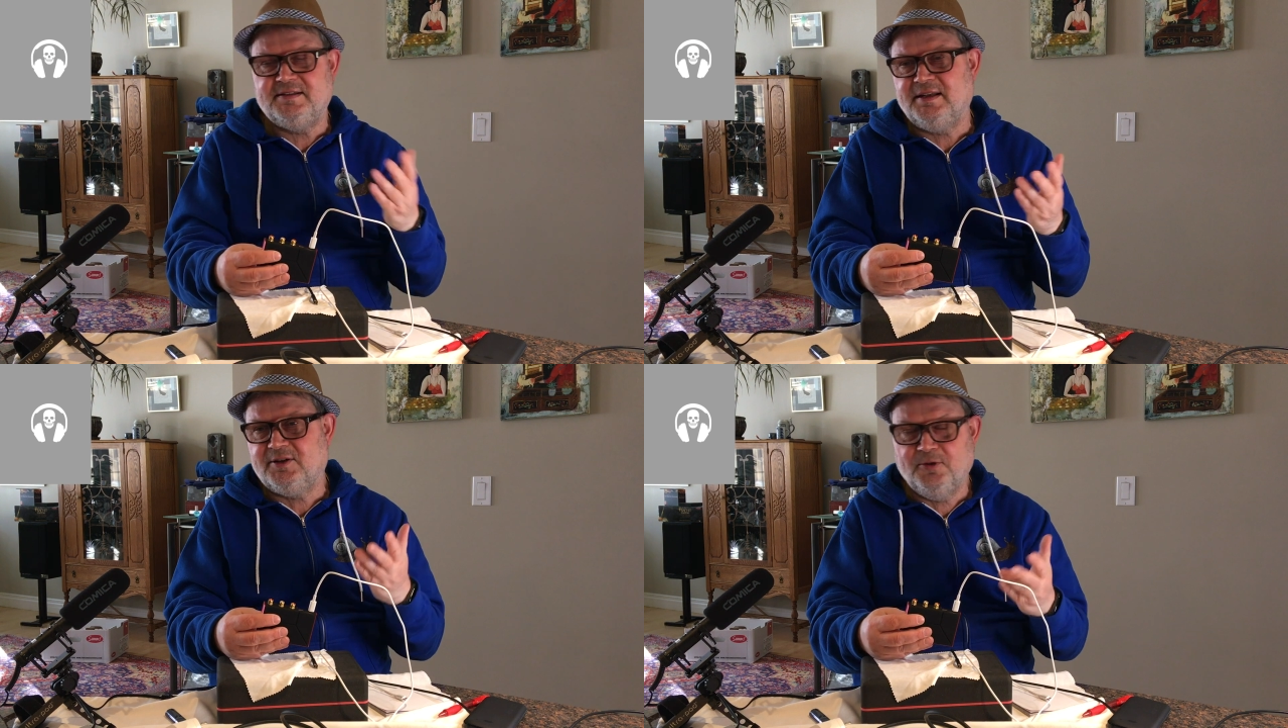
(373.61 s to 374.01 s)

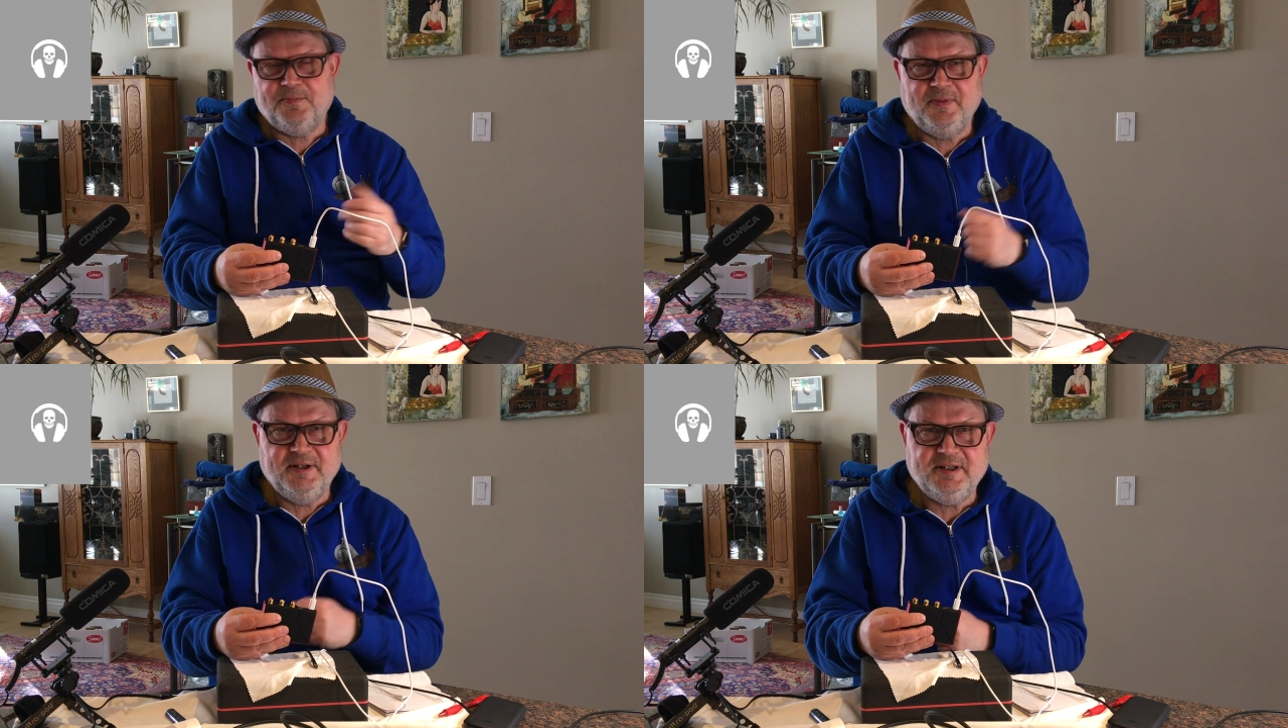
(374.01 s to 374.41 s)
A good
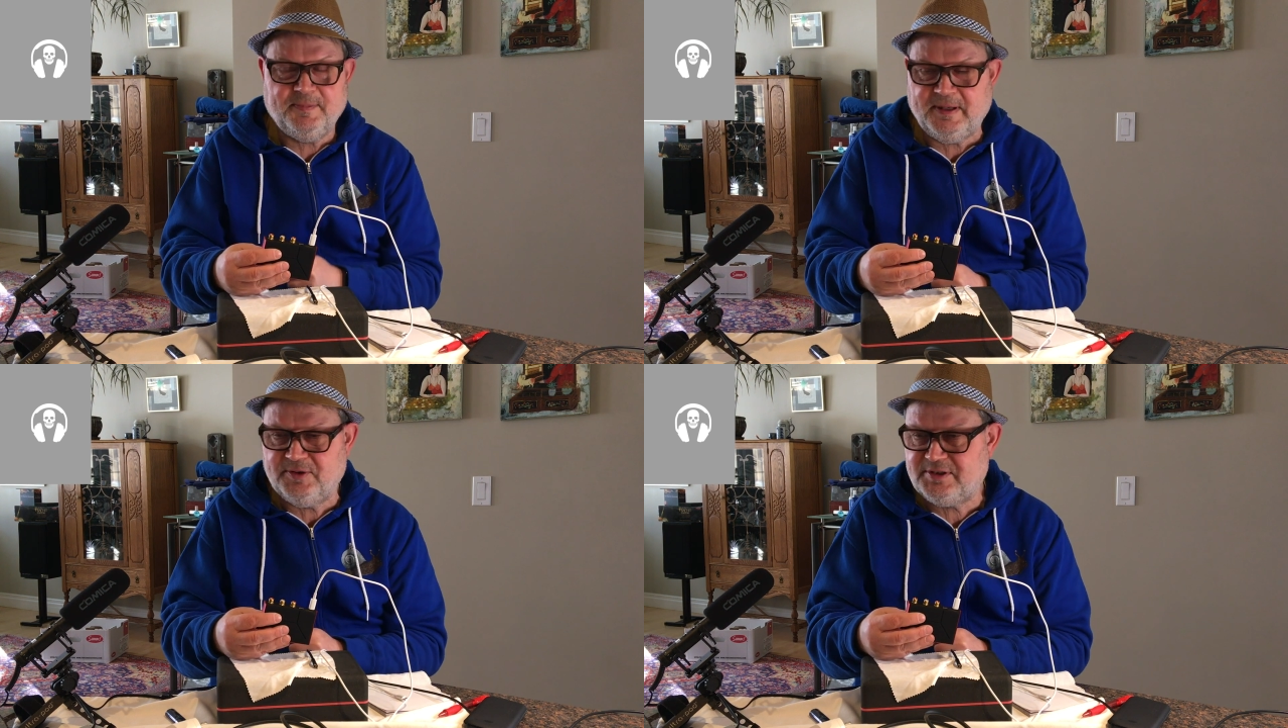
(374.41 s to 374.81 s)
linear
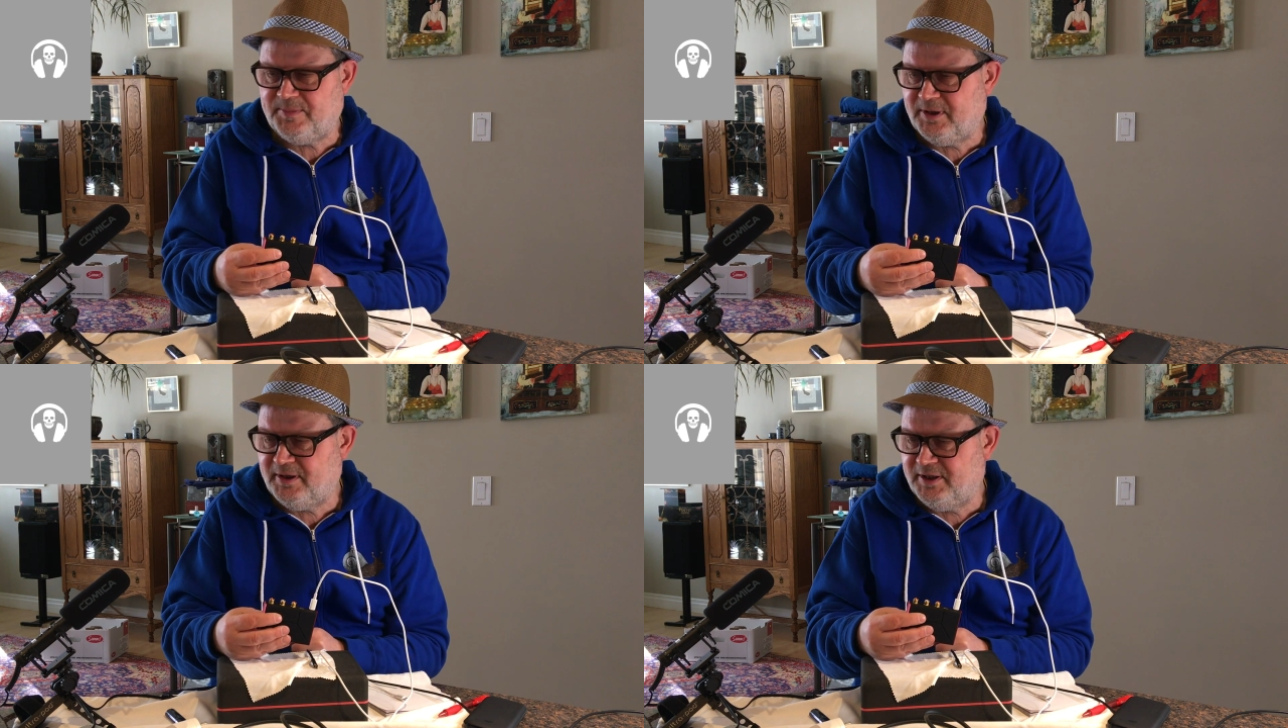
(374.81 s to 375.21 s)
power
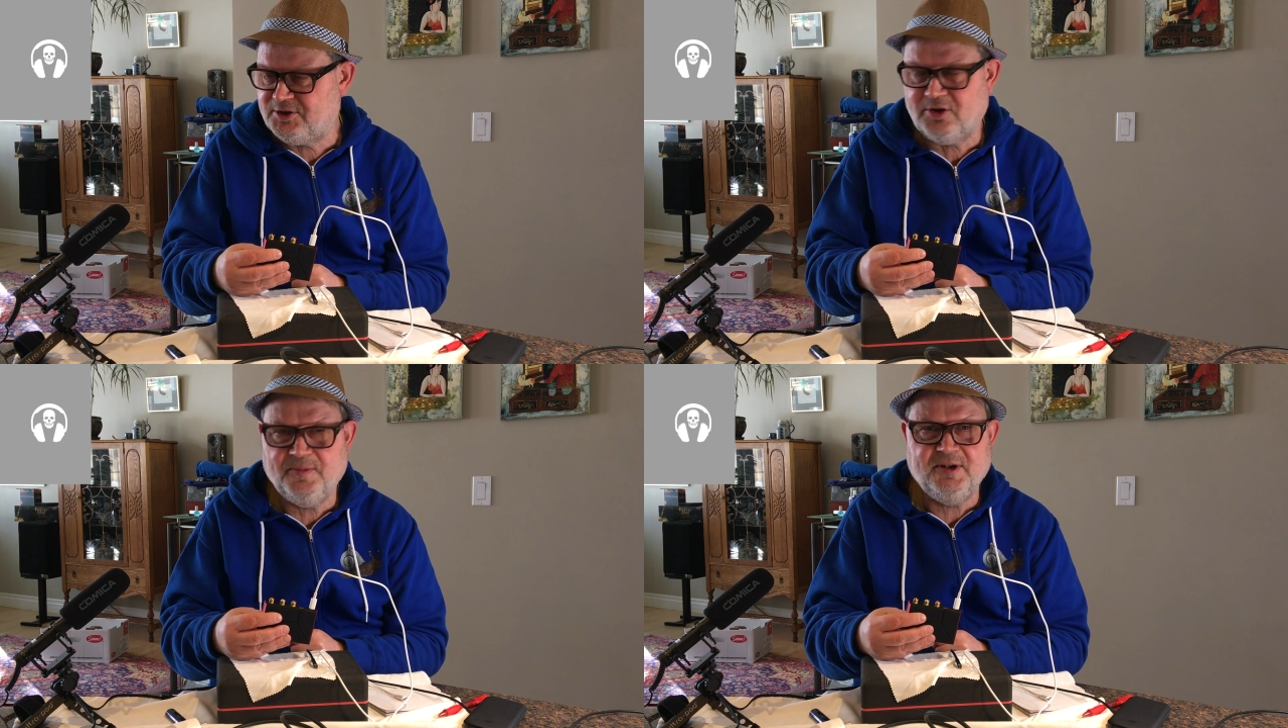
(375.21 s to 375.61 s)
supply in
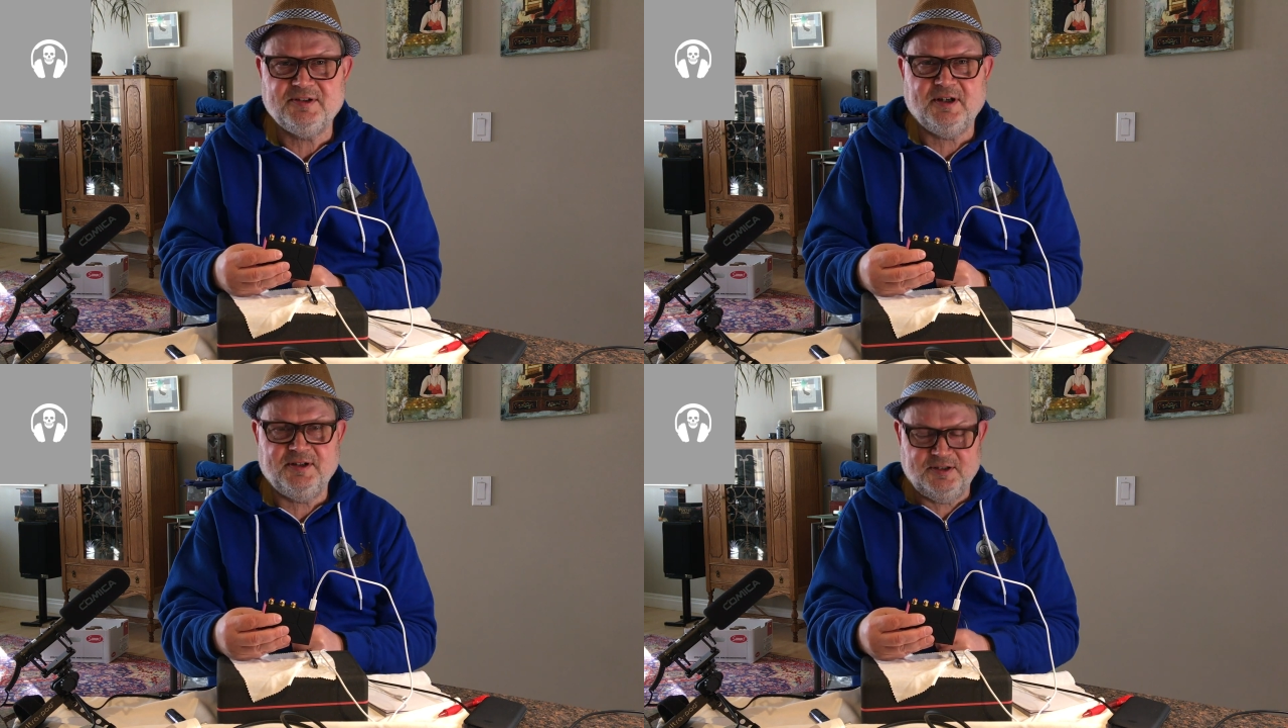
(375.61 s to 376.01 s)
Germany is
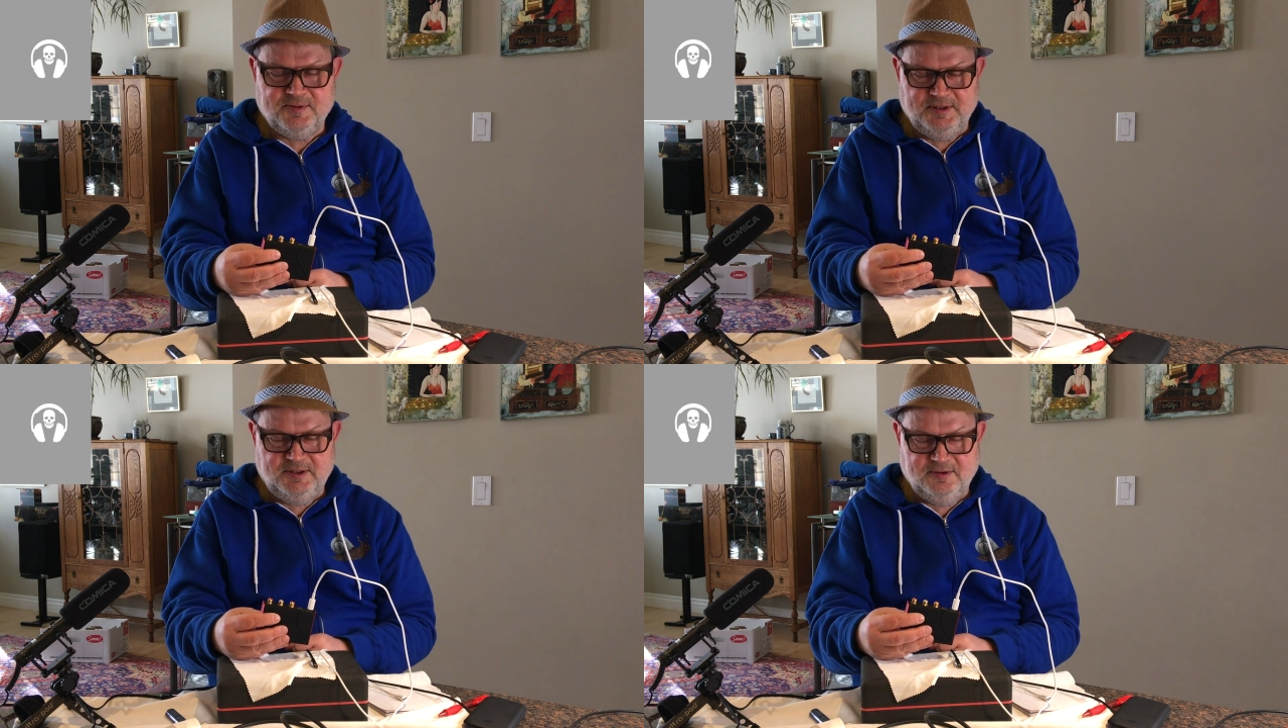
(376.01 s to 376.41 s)

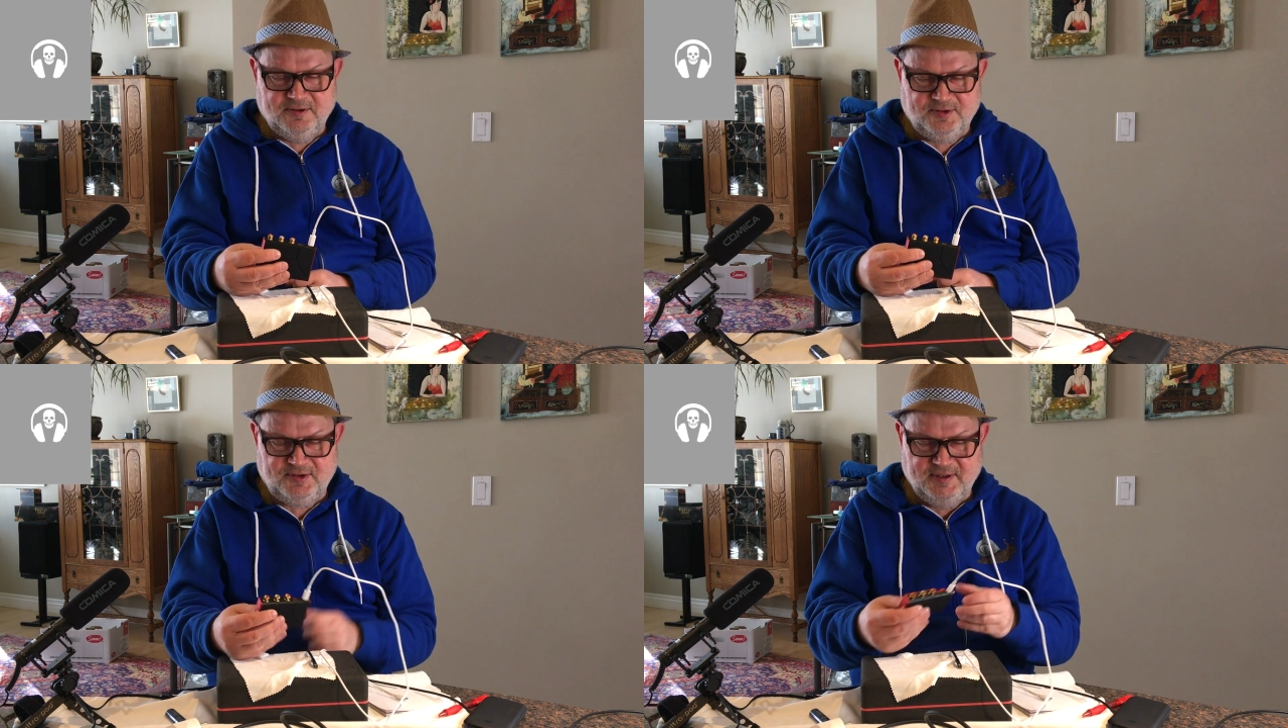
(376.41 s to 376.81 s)
120
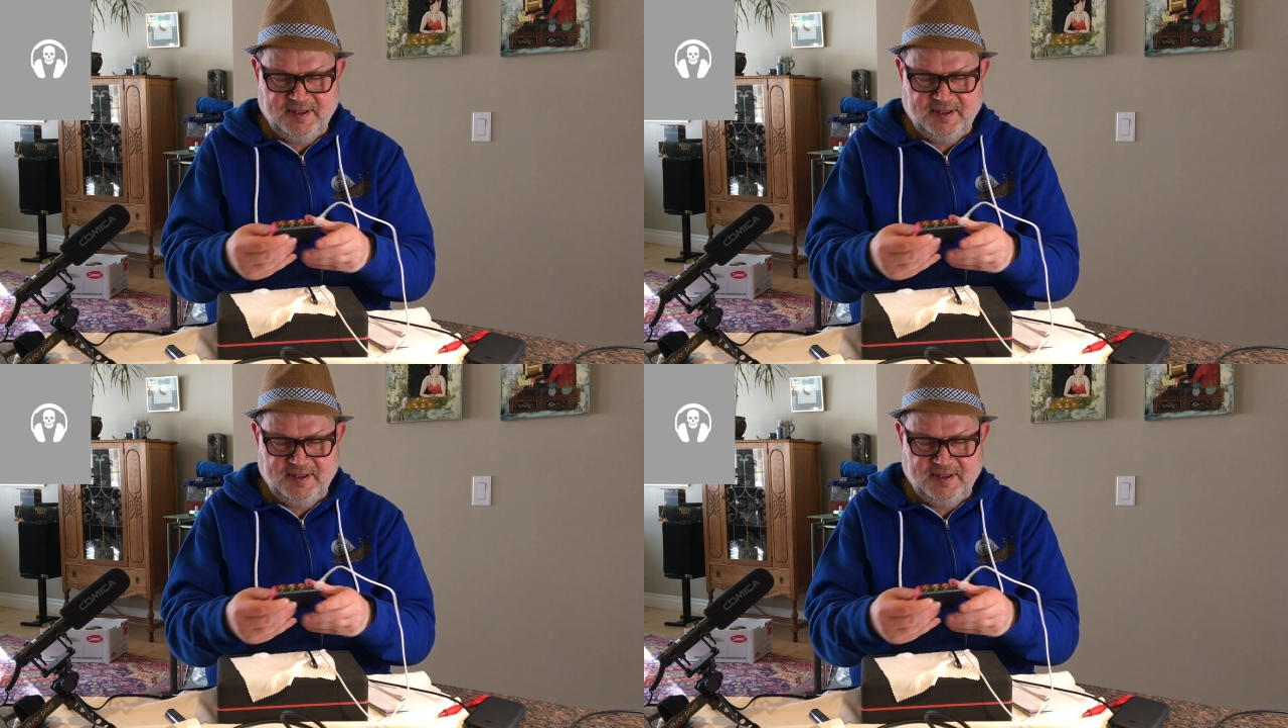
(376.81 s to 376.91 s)
euros.